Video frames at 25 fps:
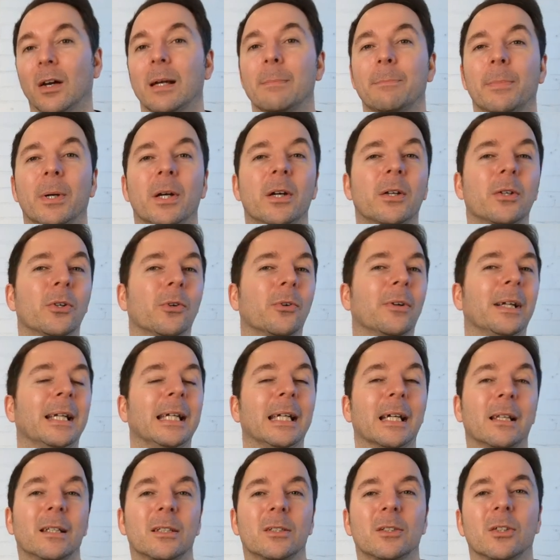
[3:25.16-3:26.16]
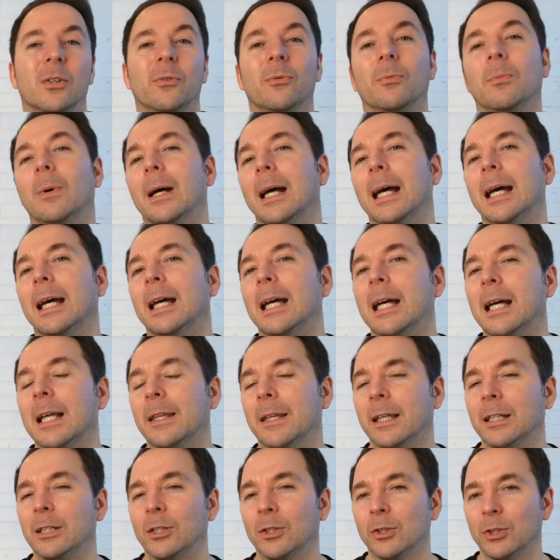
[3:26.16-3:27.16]
Lightburn or any other software,
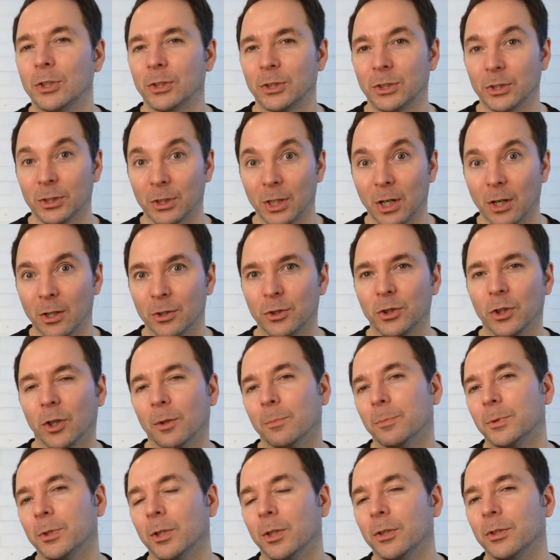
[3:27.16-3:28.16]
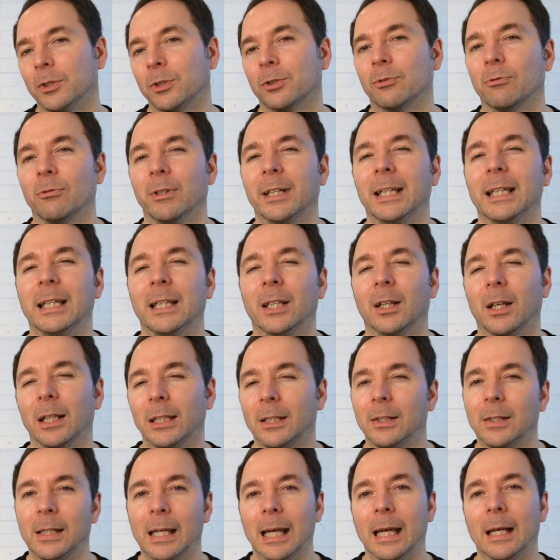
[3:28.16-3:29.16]
then you can just start jobs on the screen
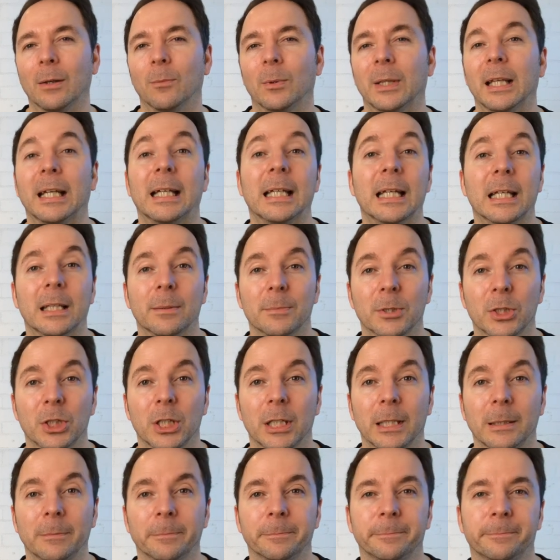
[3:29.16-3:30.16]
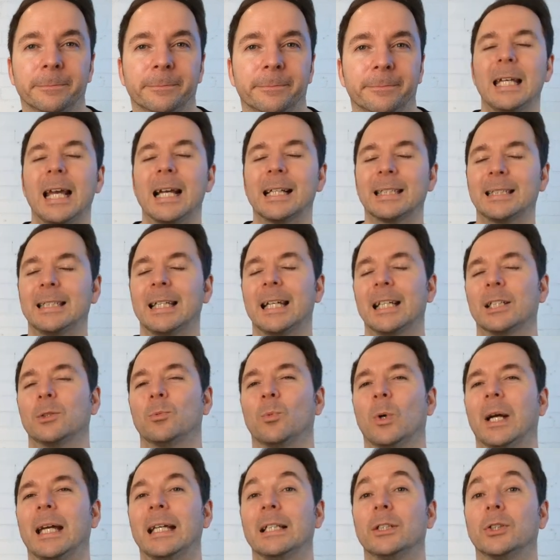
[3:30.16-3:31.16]
like you can with any other machine. The
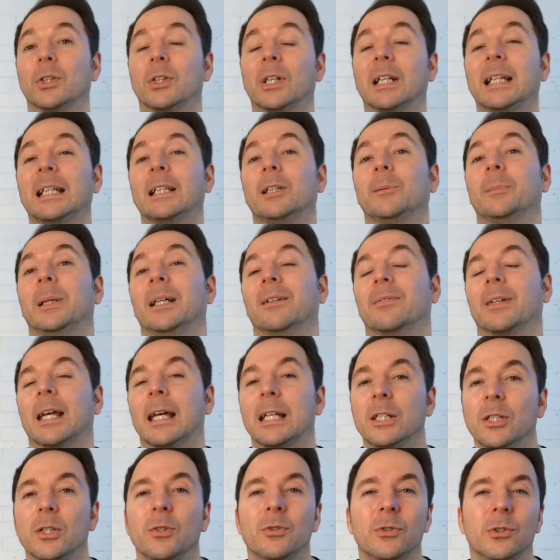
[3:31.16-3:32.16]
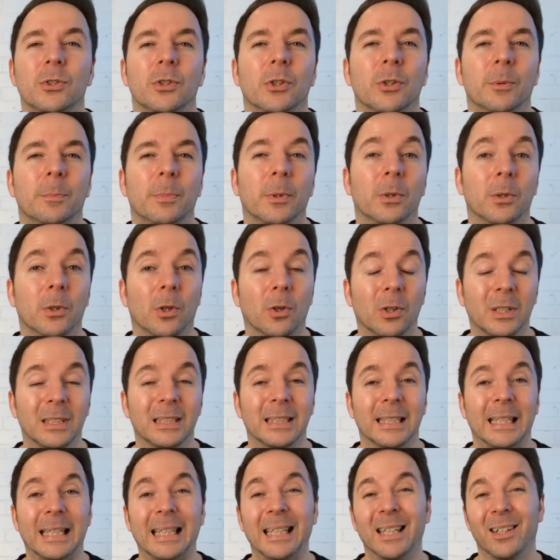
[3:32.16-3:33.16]
XCS way took a little bit of getting used to, but
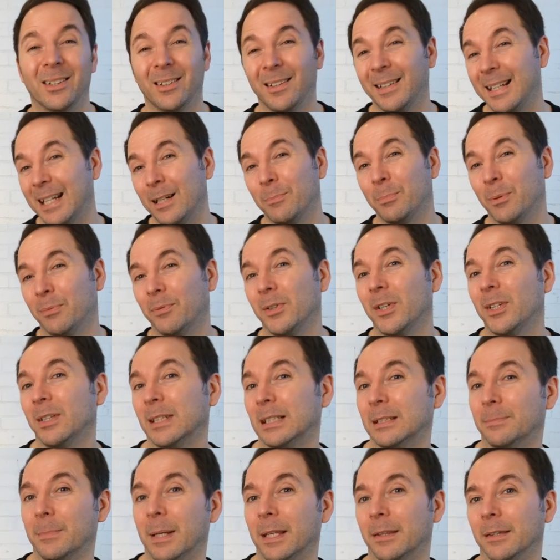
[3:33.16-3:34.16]
honestly, I now prefer this